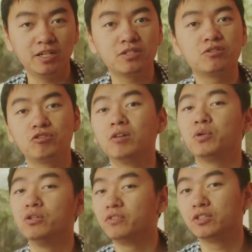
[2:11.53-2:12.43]
let's
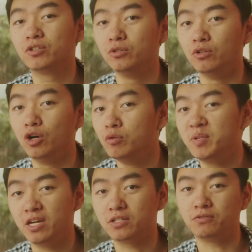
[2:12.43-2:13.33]
jump over to
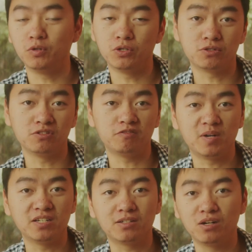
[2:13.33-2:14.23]
OBS version of
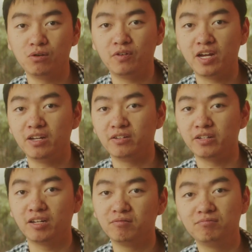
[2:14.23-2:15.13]
myself and
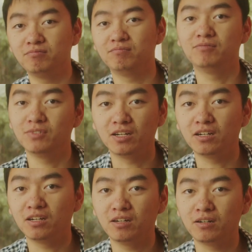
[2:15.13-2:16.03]
then
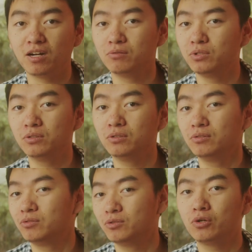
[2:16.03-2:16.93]
I
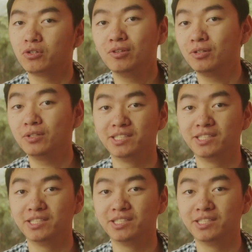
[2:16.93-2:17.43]
will talk you through